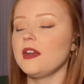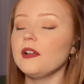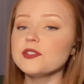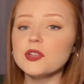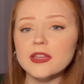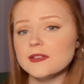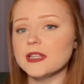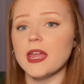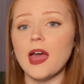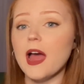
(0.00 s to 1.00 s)
it also gives
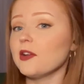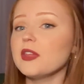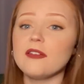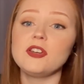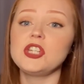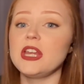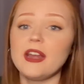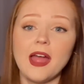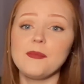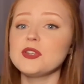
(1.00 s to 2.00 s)
like, I don't give a shit,
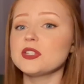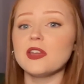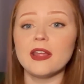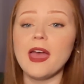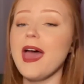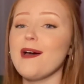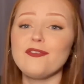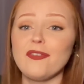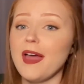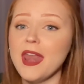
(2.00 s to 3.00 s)
I'm just gonna have
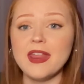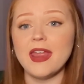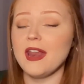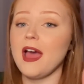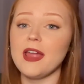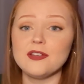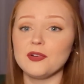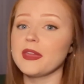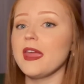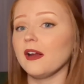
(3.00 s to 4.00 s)
fun and I
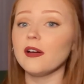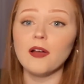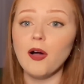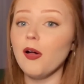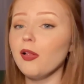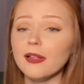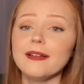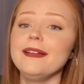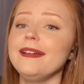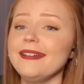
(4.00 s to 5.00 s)
don't care at all.
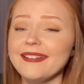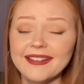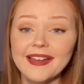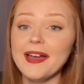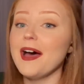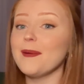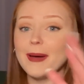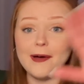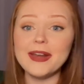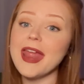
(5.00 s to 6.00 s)

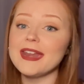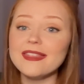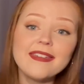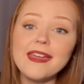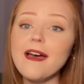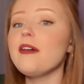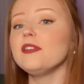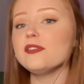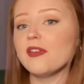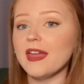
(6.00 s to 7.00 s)
about anything
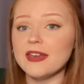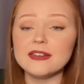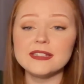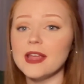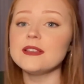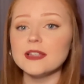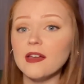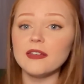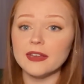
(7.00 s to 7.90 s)
other than dancing all